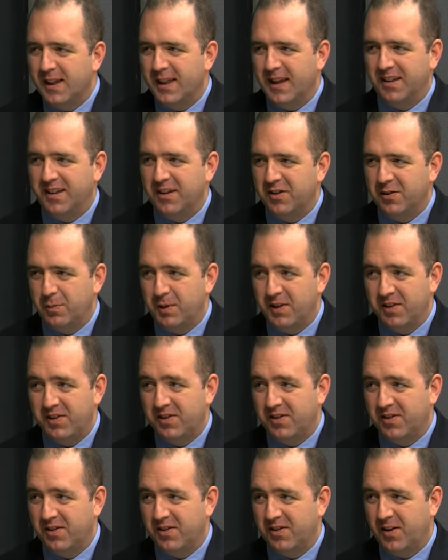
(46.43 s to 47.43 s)
that these
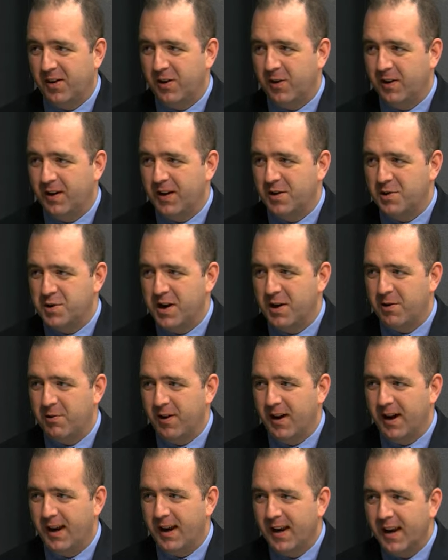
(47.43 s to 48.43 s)
businesses are going to
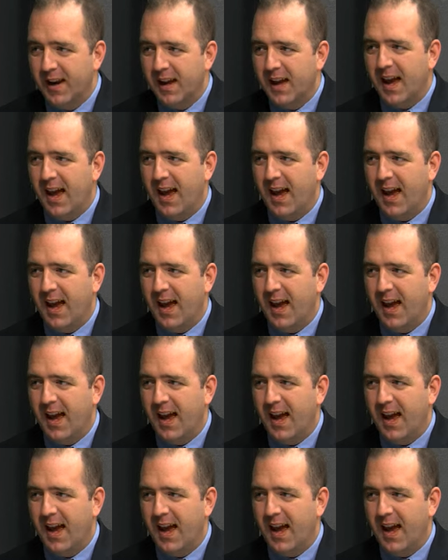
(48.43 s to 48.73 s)
generate.